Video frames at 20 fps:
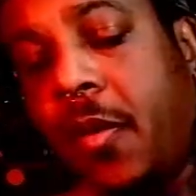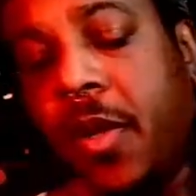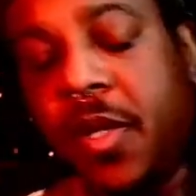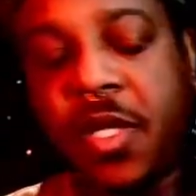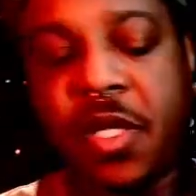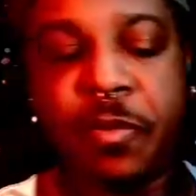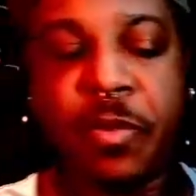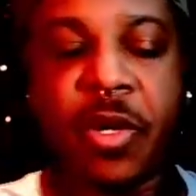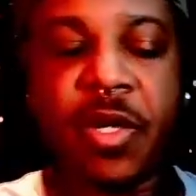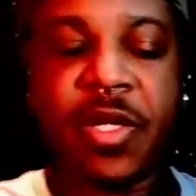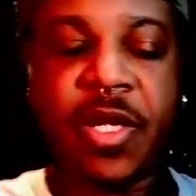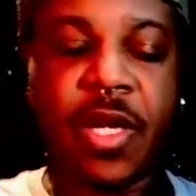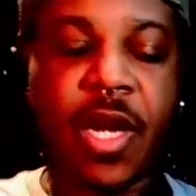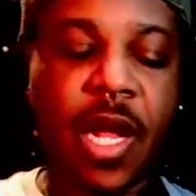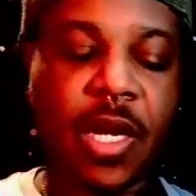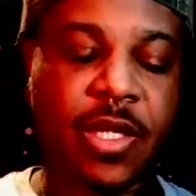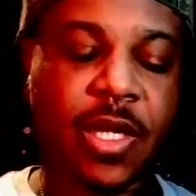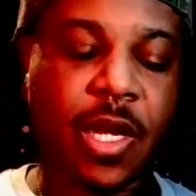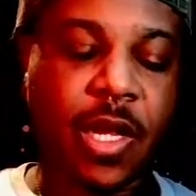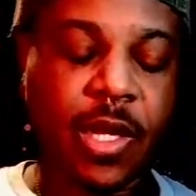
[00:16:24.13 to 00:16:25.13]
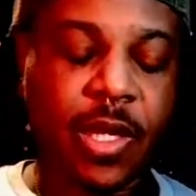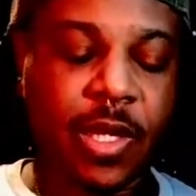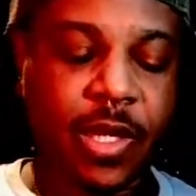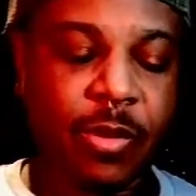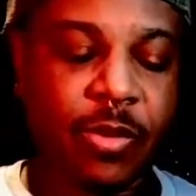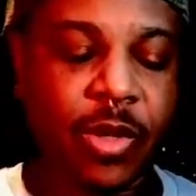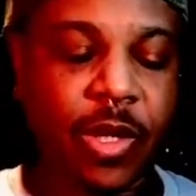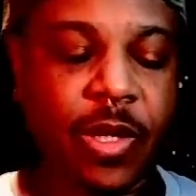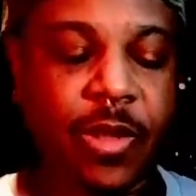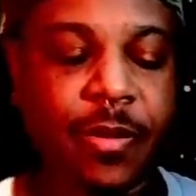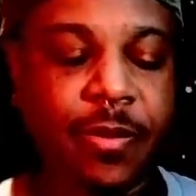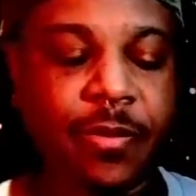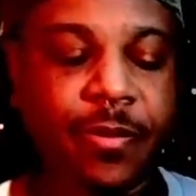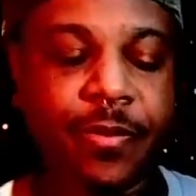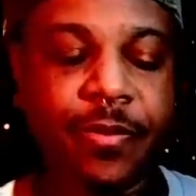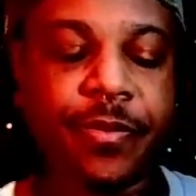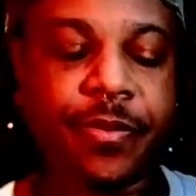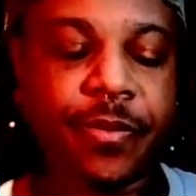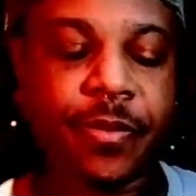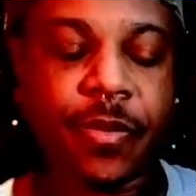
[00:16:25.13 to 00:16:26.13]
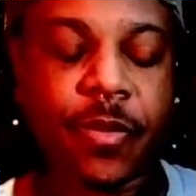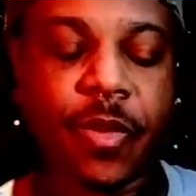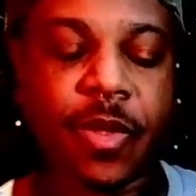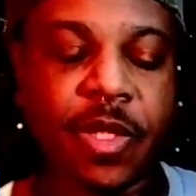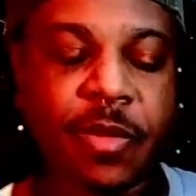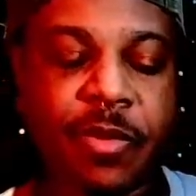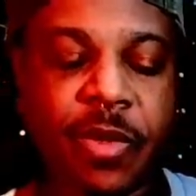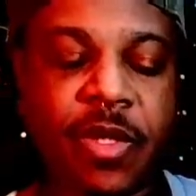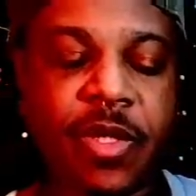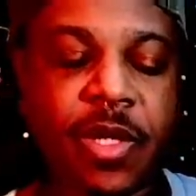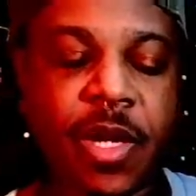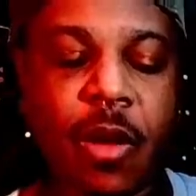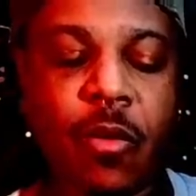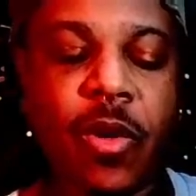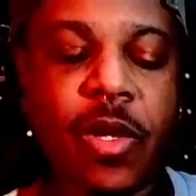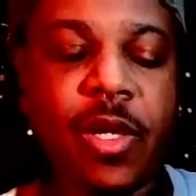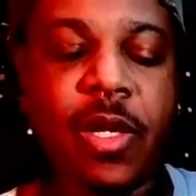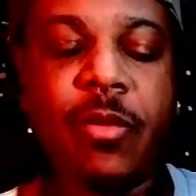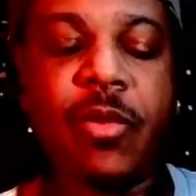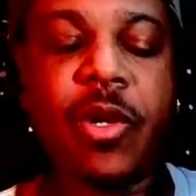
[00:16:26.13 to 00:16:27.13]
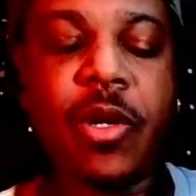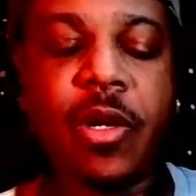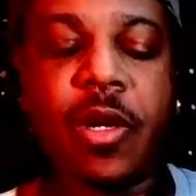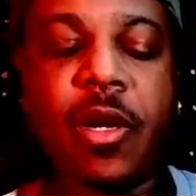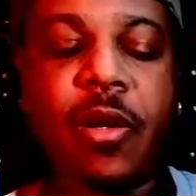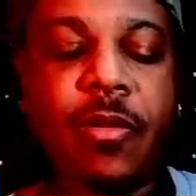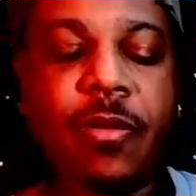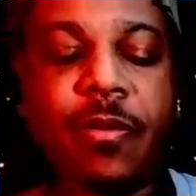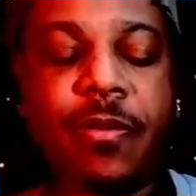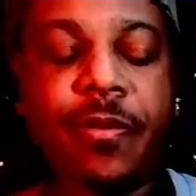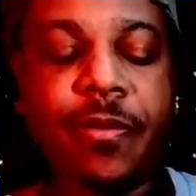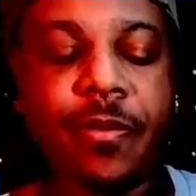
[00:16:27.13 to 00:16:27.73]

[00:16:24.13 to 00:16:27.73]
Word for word: What is this person not telling Libra? What is this person not wanting Libra to know?